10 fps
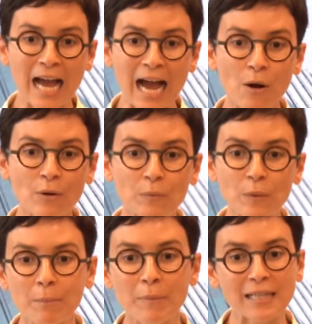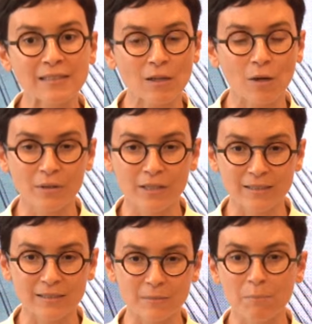How can we mix all
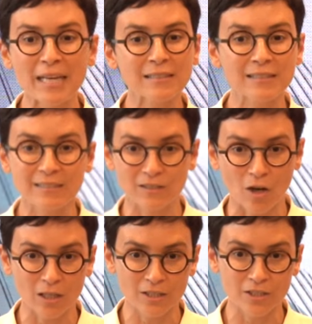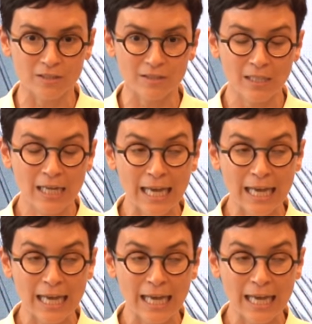this, mix these knowledges,